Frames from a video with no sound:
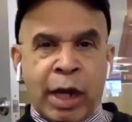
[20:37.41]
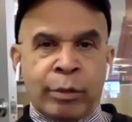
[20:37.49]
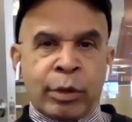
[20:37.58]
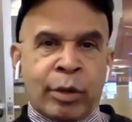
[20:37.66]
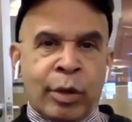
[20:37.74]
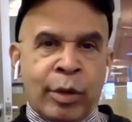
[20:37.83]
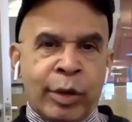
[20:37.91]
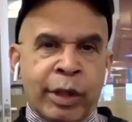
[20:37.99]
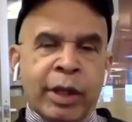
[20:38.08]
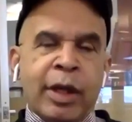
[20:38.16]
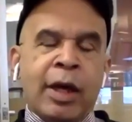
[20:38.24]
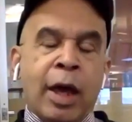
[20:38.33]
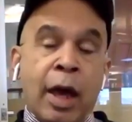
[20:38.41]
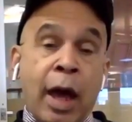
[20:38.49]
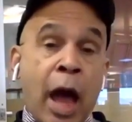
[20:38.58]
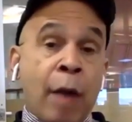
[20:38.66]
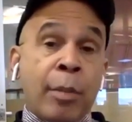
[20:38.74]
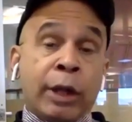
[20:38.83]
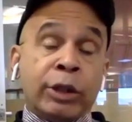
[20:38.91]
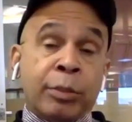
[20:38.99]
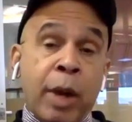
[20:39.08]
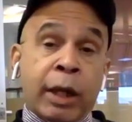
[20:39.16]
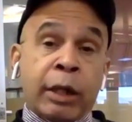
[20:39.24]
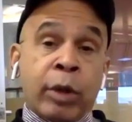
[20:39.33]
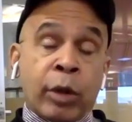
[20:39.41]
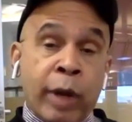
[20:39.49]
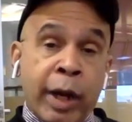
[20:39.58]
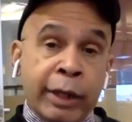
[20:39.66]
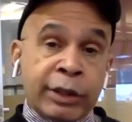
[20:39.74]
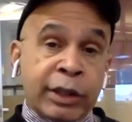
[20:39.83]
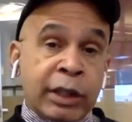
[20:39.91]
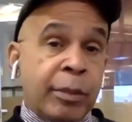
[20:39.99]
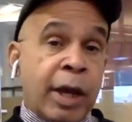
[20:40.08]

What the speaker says: how we're growing, how much money we're raising.